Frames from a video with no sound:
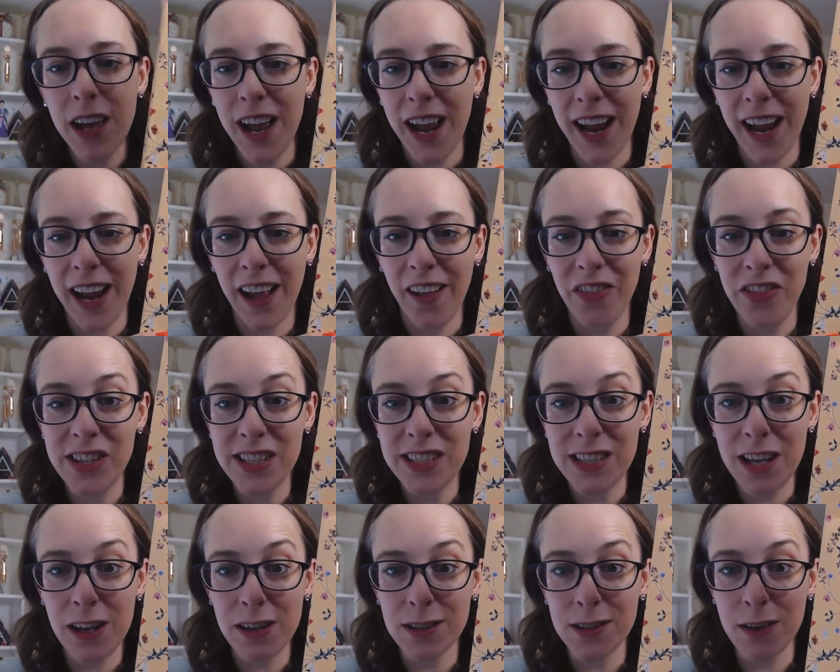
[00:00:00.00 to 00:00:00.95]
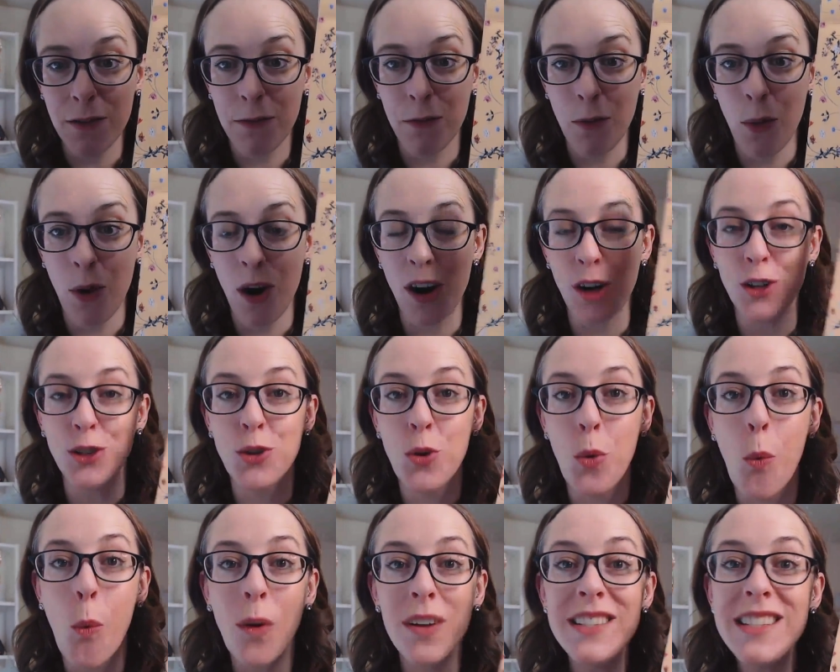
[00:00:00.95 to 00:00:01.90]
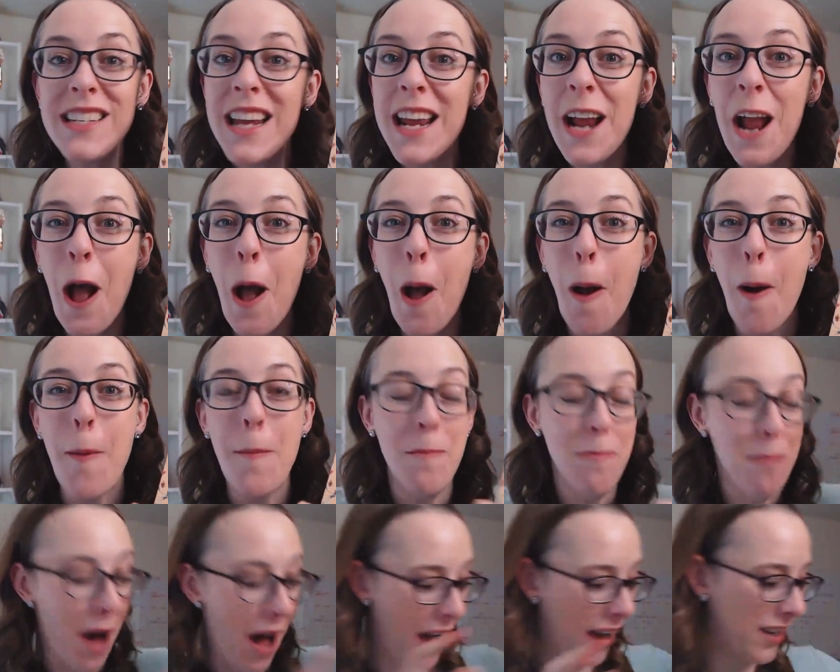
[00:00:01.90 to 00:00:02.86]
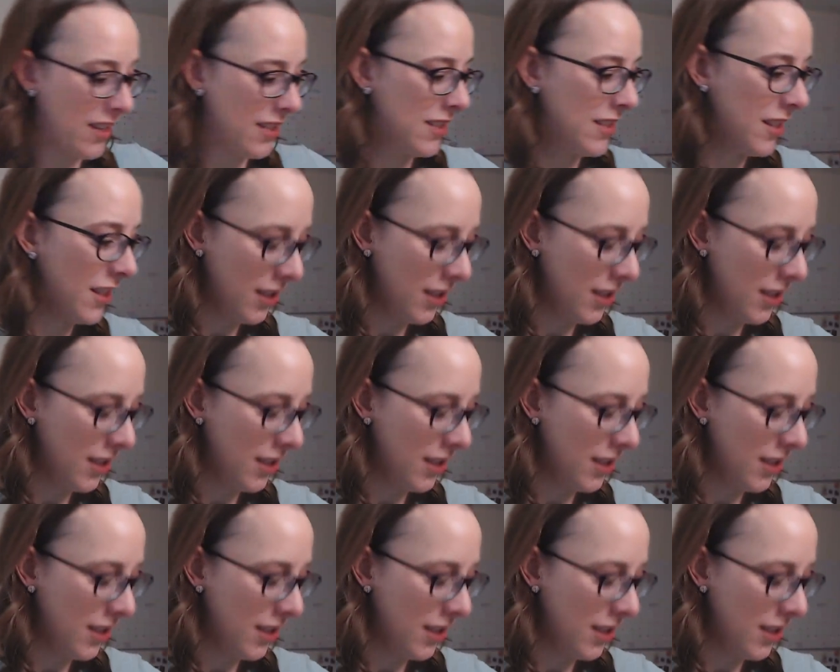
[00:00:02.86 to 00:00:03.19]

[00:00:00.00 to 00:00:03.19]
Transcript: And this sells for 20 bucks.